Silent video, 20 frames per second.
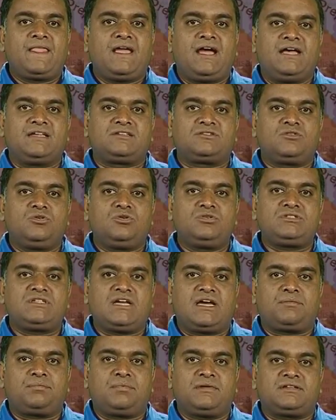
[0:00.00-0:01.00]
As
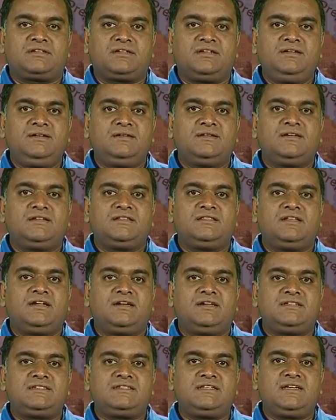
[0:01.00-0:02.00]
co-chairperson, the
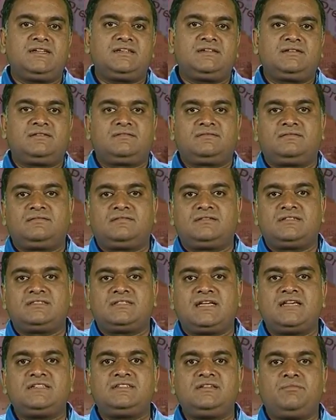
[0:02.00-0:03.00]
district
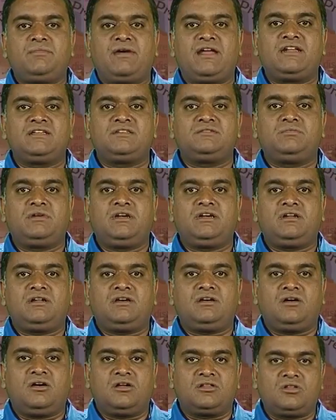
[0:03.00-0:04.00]
disaster management
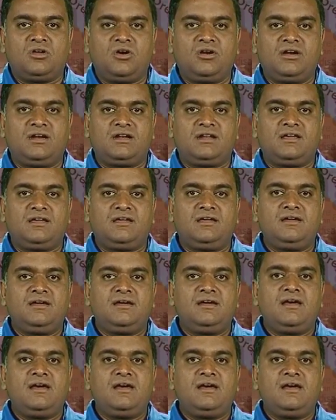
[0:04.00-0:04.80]
authority